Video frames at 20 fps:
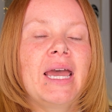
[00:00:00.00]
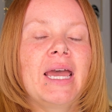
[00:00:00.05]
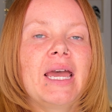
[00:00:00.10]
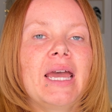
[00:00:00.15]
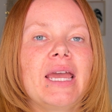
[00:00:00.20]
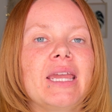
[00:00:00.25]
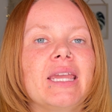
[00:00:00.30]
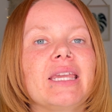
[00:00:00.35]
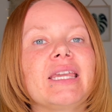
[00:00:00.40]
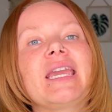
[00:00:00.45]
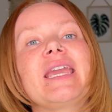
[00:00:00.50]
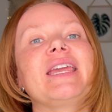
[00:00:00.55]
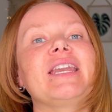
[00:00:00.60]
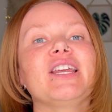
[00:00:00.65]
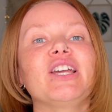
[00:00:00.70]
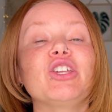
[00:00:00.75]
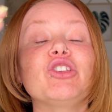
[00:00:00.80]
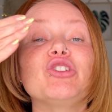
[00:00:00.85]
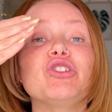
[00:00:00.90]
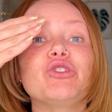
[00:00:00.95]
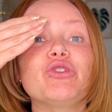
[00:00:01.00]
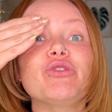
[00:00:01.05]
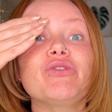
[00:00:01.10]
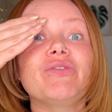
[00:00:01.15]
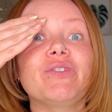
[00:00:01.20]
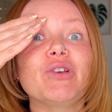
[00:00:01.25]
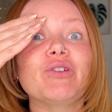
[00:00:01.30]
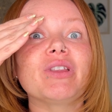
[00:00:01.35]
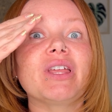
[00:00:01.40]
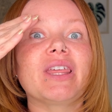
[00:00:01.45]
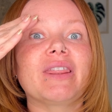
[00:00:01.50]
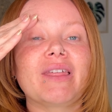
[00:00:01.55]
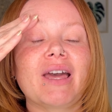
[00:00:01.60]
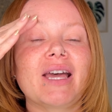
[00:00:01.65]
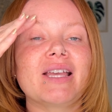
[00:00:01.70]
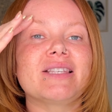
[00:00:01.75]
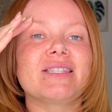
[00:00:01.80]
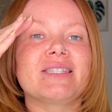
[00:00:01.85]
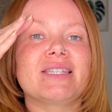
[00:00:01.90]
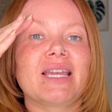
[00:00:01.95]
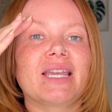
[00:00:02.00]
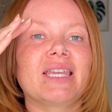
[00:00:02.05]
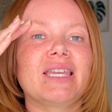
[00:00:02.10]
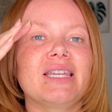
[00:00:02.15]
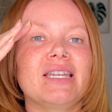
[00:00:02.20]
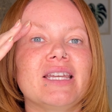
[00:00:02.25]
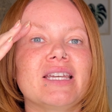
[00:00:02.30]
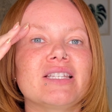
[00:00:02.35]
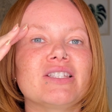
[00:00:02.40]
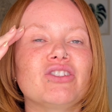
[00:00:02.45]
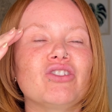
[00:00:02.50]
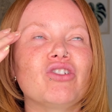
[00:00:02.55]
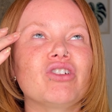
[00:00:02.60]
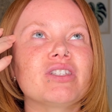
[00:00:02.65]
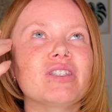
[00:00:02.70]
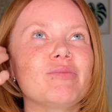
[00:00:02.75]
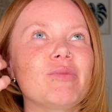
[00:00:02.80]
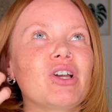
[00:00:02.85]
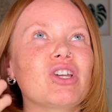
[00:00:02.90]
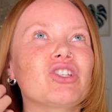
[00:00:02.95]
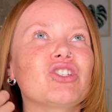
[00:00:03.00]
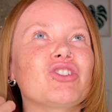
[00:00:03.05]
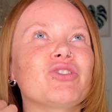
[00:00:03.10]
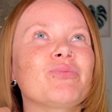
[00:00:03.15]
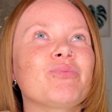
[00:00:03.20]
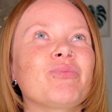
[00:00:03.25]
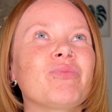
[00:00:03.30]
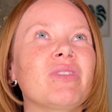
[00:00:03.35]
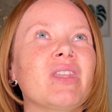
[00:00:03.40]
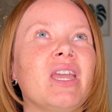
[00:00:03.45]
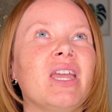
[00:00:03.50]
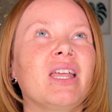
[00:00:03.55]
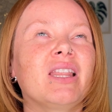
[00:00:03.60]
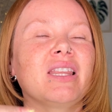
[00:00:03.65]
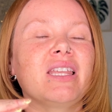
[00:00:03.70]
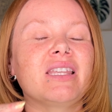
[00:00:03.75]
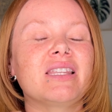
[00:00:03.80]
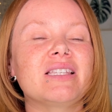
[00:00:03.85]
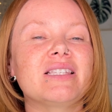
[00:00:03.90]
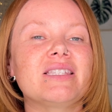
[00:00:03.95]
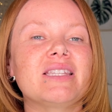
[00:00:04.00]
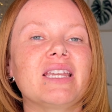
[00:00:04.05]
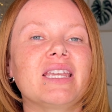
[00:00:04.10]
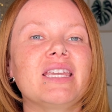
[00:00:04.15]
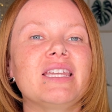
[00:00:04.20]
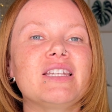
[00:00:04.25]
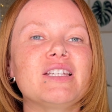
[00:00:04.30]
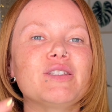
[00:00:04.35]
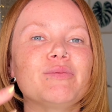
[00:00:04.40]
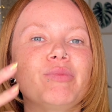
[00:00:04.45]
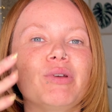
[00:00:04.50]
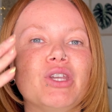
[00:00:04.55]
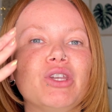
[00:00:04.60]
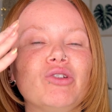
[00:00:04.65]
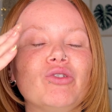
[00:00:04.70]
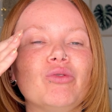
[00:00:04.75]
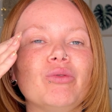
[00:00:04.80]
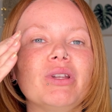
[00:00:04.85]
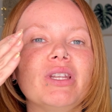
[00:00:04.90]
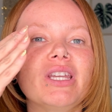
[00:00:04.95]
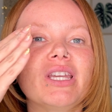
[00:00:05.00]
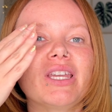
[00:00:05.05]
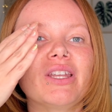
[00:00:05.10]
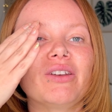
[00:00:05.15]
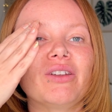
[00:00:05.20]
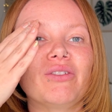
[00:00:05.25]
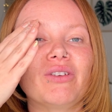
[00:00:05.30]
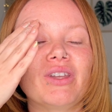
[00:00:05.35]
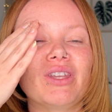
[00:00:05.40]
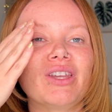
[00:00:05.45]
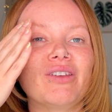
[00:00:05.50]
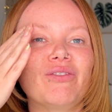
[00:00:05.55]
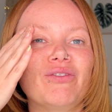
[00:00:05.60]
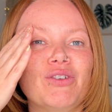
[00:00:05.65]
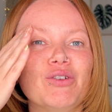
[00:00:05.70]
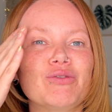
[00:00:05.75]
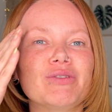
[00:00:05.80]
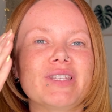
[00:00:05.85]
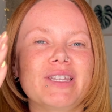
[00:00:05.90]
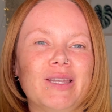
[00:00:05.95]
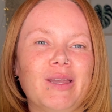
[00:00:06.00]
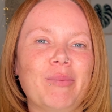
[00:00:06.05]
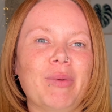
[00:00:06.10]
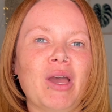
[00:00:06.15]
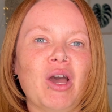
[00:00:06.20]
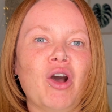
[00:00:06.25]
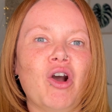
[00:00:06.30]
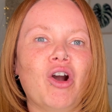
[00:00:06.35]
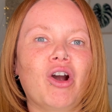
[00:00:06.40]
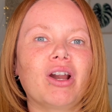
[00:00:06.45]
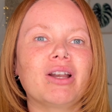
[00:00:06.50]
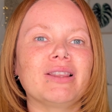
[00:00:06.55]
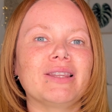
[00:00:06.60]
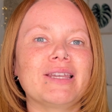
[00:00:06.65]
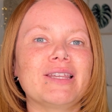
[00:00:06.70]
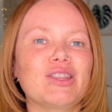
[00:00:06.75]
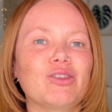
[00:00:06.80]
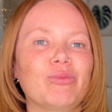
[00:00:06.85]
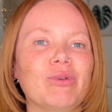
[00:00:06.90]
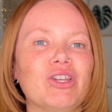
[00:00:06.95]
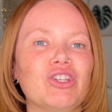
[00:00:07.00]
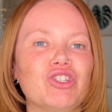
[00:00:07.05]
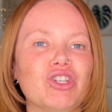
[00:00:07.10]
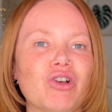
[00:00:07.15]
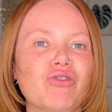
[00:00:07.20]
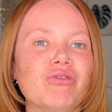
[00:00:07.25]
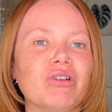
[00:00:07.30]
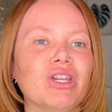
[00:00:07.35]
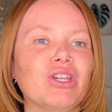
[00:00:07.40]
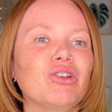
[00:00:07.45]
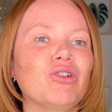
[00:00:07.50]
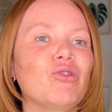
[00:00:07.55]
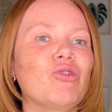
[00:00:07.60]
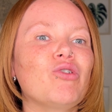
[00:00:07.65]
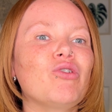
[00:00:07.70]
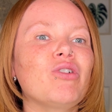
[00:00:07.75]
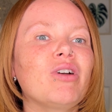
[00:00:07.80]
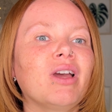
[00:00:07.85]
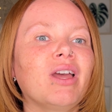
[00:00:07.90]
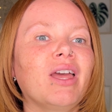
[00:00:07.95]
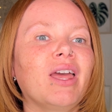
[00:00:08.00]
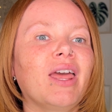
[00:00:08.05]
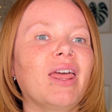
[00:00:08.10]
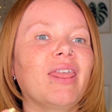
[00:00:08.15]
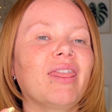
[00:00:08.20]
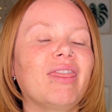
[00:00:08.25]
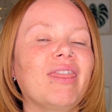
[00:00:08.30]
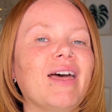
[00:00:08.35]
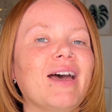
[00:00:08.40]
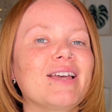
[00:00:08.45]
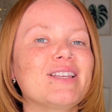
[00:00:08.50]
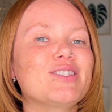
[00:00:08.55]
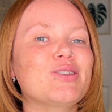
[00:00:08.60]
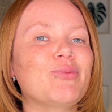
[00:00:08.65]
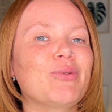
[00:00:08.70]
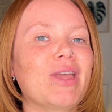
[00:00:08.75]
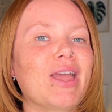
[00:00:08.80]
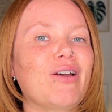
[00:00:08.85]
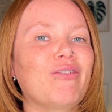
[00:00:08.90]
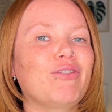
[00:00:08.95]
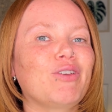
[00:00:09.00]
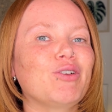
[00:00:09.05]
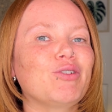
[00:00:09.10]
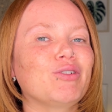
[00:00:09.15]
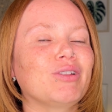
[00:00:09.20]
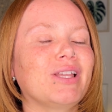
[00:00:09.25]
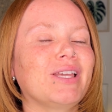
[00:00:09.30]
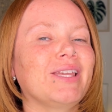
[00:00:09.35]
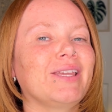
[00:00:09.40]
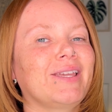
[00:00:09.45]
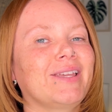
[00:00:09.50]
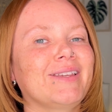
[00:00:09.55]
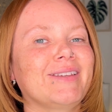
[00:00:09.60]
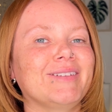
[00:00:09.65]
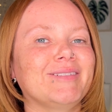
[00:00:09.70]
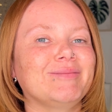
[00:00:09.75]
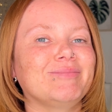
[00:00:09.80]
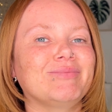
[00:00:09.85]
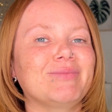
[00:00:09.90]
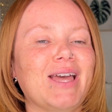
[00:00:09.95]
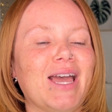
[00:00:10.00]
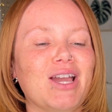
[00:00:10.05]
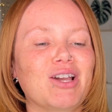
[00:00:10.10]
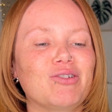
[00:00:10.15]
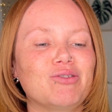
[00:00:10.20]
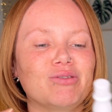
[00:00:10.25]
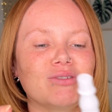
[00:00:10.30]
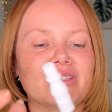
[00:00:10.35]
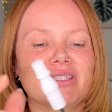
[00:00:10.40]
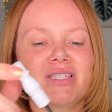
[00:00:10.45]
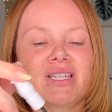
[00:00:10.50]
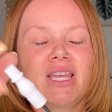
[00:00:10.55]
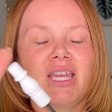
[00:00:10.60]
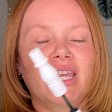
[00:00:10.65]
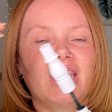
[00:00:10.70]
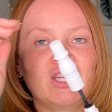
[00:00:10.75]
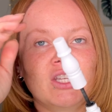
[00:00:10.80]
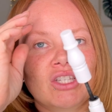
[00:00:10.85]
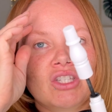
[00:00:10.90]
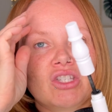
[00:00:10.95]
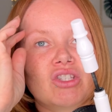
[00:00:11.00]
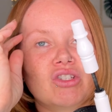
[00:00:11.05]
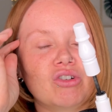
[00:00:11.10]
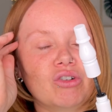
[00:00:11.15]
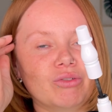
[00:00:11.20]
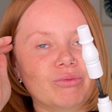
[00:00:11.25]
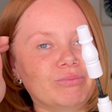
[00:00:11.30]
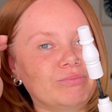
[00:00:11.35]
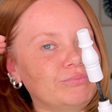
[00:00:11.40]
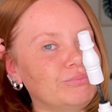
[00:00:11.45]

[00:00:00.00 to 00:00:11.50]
it kind of, you do feel like that stickiness, not so much like the stickiness, but you know when you can, it feels like a bit hard, like the way gel can go. That's the way I feel like that goes. So